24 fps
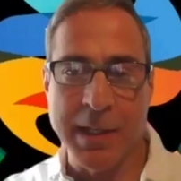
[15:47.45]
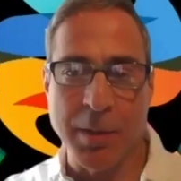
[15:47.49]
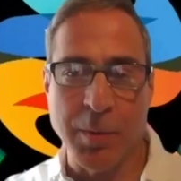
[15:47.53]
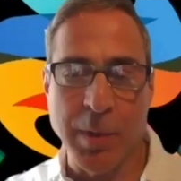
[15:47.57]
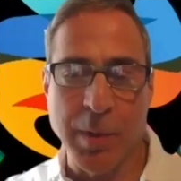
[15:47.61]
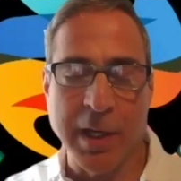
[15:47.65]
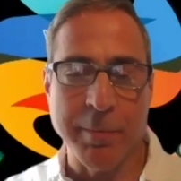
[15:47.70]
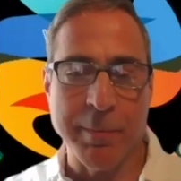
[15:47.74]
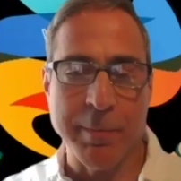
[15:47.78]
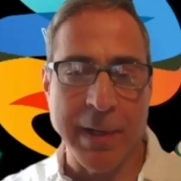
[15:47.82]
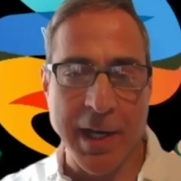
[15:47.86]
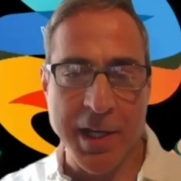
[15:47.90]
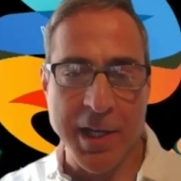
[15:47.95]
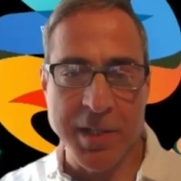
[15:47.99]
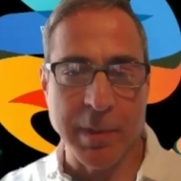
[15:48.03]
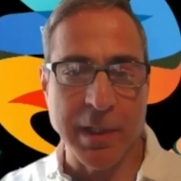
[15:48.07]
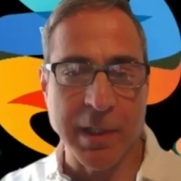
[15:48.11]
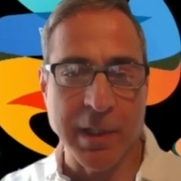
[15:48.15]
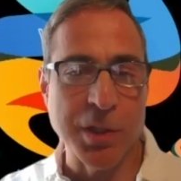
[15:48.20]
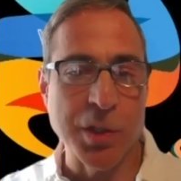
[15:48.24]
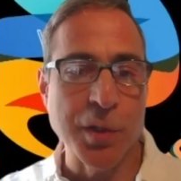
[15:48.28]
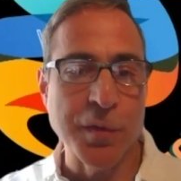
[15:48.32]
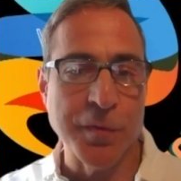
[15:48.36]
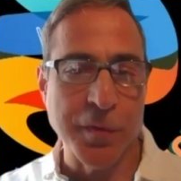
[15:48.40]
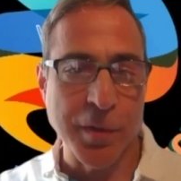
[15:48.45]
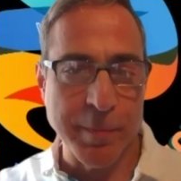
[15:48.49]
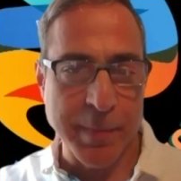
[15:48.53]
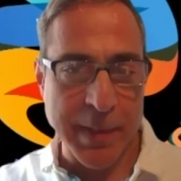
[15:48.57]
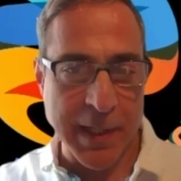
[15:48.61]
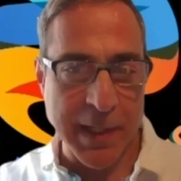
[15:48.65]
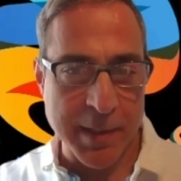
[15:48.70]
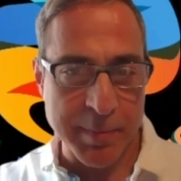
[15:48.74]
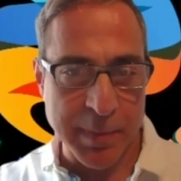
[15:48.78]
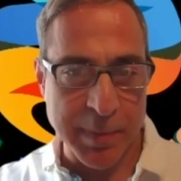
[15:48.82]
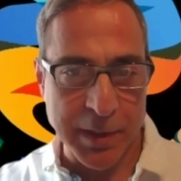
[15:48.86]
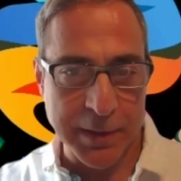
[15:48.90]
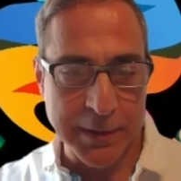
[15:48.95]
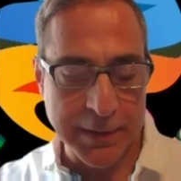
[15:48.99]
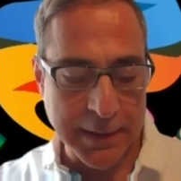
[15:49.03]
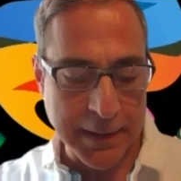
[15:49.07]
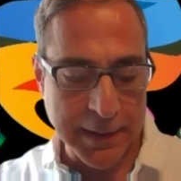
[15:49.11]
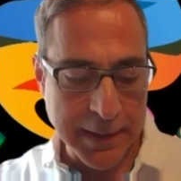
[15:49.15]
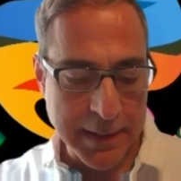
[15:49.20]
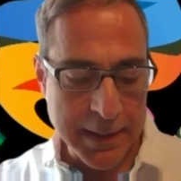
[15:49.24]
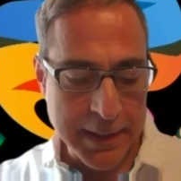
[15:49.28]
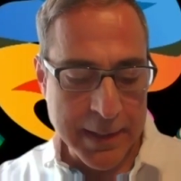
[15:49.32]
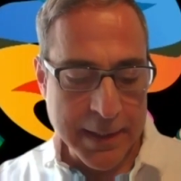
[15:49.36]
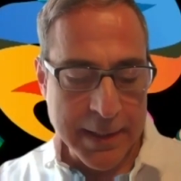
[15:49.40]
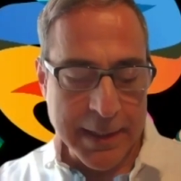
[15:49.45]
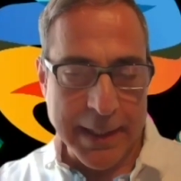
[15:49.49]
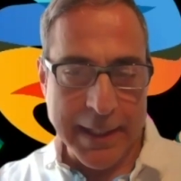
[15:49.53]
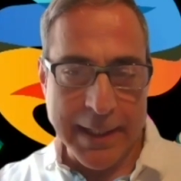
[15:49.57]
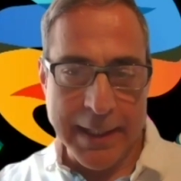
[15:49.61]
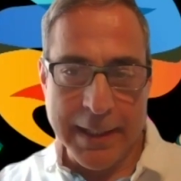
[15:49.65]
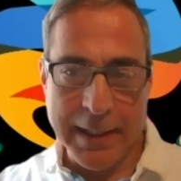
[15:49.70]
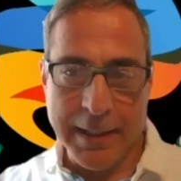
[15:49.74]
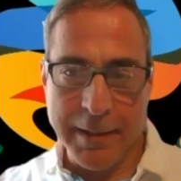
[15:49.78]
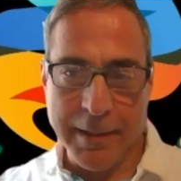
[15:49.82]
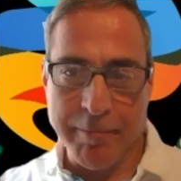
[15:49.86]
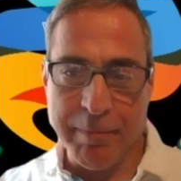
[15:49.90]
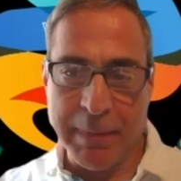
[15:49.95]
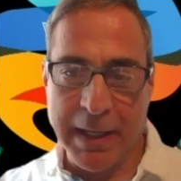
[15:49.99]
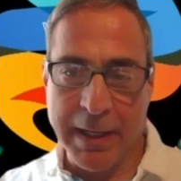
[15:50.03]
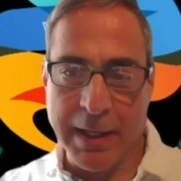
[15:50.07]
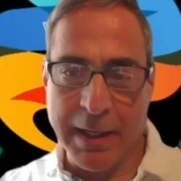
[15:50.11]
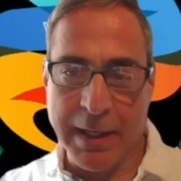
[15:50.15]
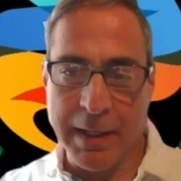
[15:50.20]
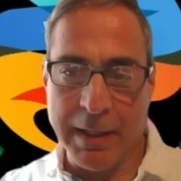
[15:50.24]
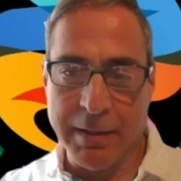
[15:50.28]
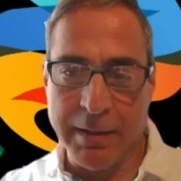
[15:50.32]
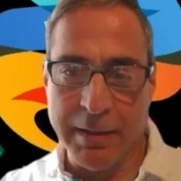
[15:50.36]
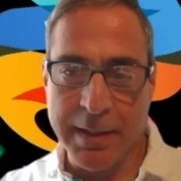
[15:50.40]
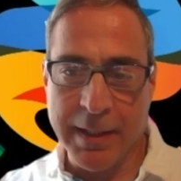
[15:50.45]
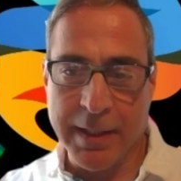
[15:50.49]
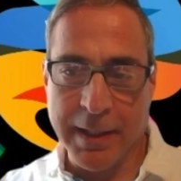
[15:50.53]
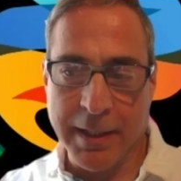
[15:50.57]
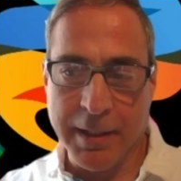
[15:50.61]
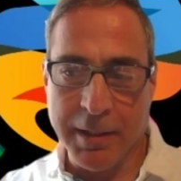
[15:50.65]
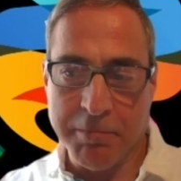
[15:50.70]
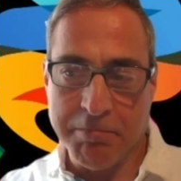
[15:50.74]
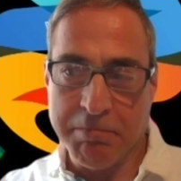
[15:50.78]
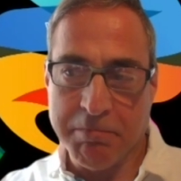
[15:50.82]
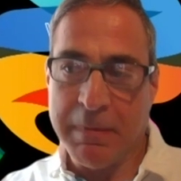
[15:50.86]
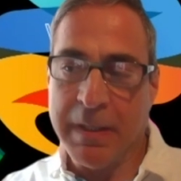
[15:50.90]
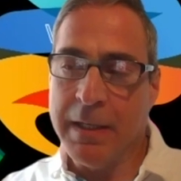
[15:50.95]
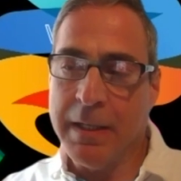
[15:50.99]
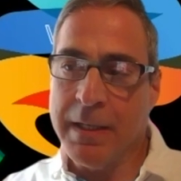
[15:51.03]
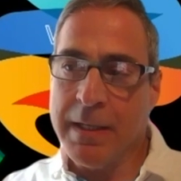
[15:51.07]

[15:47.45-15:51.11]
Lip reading: that we could possibly do for people. Um, and um,